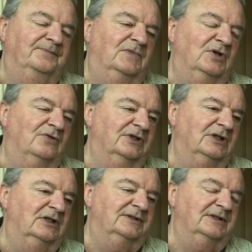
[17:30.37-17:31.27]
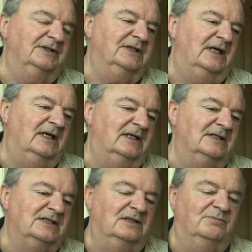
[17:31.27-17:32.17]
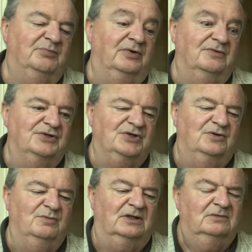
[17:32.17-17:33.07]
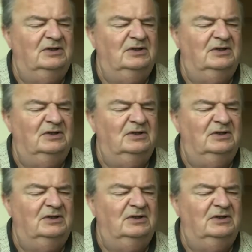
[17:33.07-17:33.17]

not regarded as a prosumer.